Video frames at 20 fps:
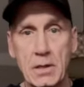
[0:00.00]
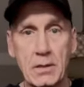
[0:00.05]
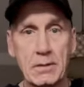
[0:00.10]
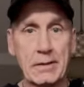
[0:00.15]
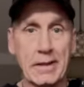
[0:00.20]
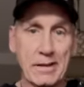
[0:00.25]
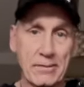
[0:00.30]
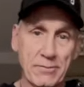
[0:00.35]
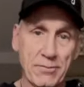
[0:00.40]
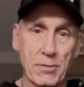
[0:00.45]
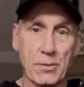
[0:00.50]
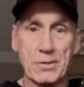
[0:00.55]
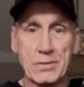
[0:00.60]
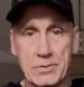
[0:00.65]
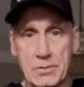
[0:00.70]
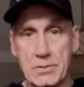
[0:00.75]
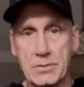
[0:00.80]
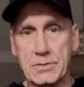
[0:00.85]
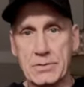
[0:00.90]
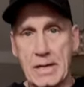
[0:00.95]
like for
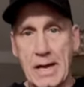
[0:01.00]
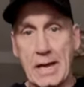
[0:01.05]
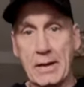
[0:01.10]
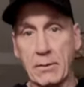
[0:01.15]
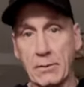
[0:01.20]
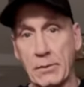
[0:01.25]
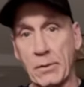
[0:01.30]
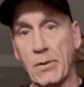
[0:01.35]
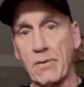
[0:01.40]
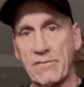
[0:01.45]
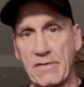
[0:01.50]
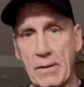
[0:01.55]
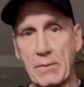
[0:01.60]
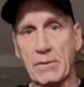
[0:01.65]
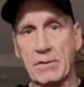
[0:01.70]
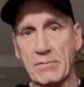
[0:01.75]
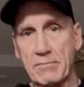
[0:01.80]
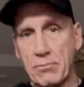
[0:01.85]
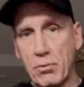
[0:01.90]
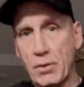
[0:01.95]
instance, I don't know if I would
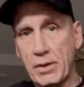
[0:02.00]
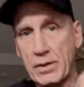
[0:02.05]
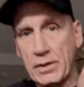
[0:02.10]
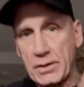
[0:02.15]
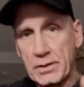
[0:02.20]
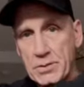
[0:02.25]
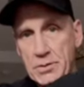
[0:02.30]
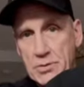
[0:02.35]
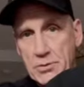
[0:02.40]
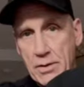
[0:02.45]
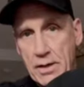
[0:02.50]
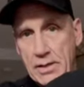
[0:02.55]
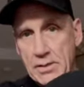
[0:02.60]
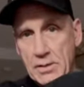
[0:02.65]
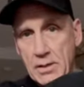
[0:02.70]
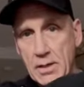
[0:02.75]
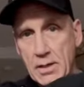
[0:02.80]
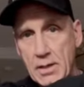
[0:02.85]
have pointed it straight,